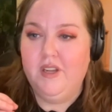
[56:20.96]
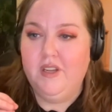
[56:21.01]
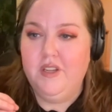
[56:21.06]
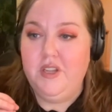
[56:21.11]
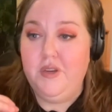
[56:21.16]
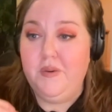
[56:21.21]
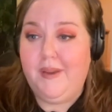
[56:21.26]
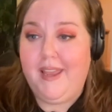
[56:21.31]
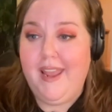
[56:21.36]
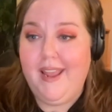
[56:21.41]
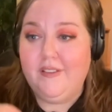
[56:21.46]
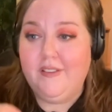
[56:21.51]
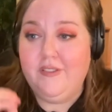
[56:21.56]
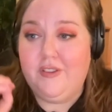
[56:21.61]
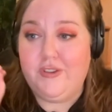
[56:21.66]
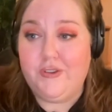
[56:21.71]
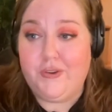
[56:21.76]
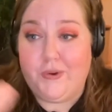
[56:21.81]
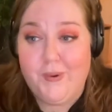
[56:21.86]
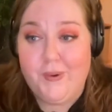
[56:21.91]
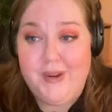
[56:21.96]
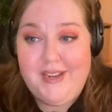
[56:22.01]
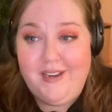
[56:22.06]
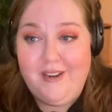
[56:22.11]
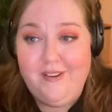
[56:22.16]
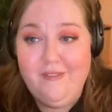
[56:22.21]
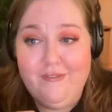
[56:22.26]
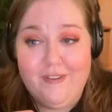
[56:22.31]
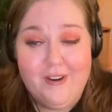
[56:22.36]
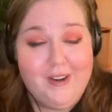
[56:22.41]
You can
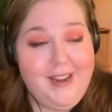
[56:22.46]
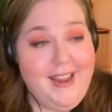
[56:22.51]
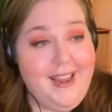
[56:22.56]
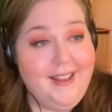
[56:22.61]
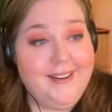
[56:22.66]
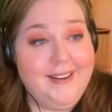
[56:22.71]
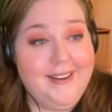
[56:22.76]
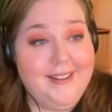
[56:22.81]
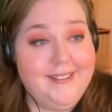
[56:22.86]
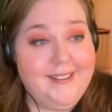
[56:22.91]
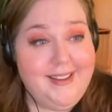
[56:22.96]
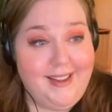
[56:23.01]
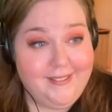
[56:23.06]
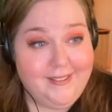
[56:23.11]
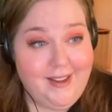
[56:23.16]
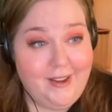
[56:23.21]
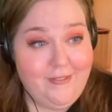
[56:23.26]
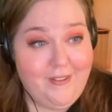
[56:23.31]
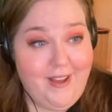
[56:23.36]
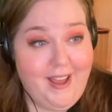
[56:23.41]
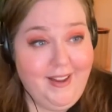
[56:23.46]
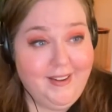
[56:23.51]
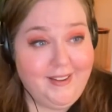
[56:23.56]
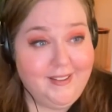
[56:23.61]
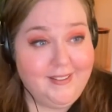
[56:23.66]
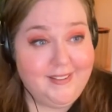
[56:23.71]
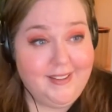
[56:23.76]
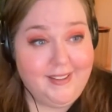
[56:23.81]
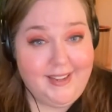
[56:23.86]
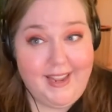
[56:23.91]
screen for candidates'
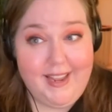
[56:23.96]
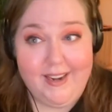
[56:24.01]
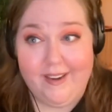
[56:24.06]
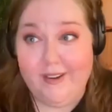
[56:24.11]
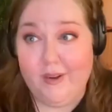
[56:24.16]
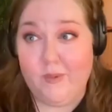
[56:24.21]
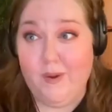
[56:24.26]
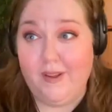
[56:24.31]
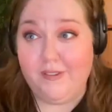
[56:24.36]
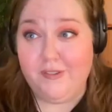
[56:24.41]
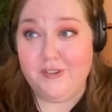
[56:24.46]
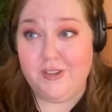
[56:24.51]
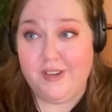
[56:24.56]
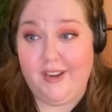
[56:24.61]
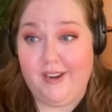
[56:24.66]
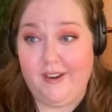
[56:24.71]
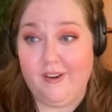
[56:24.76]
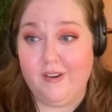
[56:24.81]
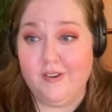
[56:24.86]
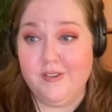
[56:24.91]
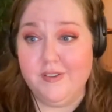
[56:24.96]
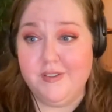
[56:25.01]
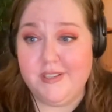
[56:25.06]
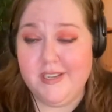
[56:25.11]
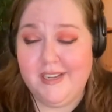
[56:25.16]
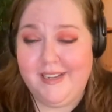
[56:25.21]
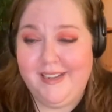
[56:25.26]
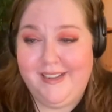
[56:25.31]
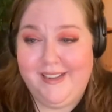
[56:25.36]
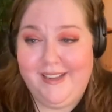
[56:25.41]
anti-fatness in candidate questionnaires
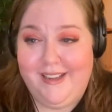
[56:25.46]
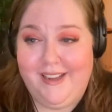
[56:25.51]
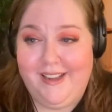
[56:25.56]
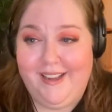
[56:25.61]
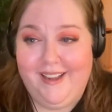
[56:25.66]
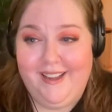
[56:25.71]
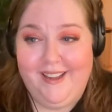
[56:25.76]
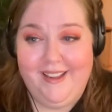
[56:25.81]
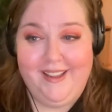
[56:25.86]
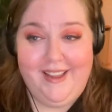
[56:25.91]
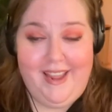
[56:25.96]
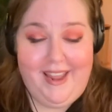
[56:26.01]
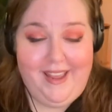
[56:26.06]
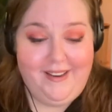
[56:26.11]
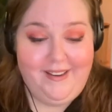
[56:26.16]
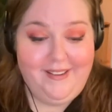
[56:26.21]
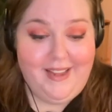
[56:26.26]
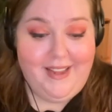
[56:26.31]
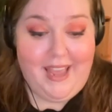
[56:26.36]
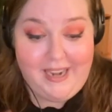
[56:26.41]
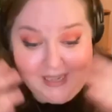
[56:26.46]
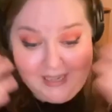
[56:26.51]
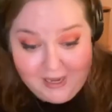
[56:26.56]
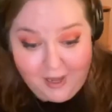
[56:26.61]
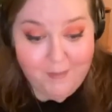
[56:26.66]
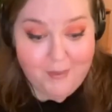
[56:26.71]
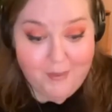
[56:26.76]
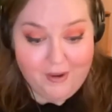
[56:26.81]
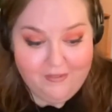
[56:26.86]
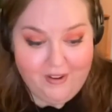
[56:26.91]
and any
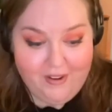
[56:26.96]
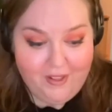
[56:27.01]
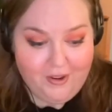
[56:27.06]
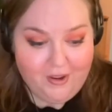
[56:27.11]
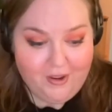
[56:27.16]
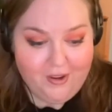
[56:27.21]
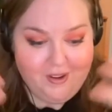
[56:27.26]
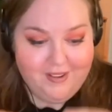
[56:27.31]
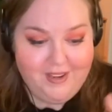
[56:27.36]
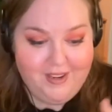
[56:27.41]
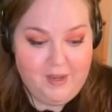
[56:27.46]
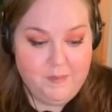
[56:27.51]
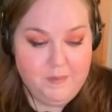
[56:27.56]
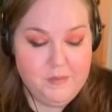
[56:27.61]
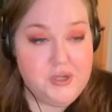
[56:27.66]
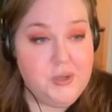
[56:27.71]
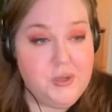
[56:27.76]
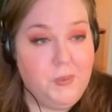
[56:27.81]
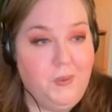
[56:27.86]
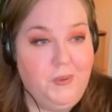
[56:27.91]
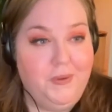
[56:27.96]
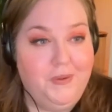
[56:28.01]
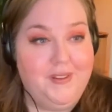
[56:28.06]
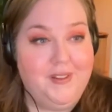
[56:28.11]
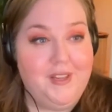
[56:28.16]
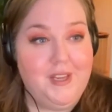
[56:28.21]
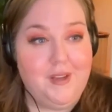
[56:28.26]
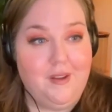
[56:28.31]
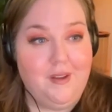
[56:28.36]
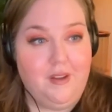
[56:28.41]
number of other tools
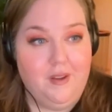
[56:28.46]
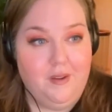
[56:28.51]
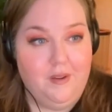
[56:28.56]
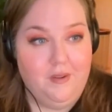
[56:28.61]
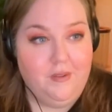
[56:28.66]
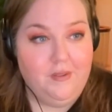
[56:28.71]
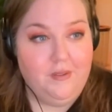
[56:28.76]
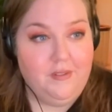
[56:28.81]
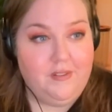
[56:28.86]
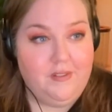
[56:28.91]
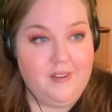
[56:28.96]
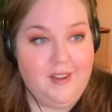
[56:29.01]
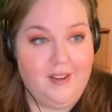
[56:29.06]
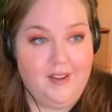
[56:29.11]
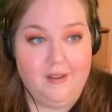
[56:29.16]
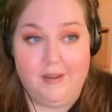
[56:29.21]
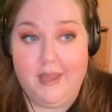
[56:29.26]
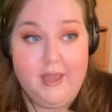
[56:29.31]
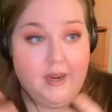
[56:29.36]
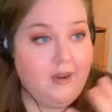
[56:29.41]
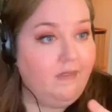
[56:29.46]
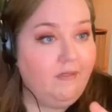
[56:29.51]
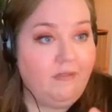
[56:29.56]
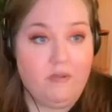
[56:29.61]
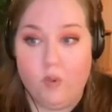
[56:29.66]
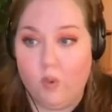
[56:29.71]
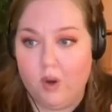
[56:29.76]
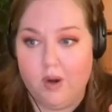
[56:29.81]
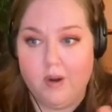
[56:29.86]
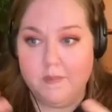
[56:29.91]
that you use, candidate
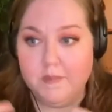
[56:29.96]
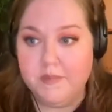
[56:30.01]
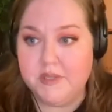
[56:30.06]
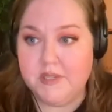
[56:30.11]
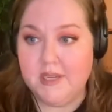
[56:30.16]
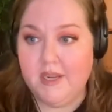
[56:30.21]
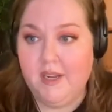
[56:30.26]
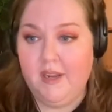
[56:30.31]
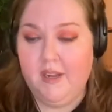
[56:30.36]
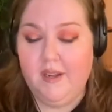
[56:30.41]
forums.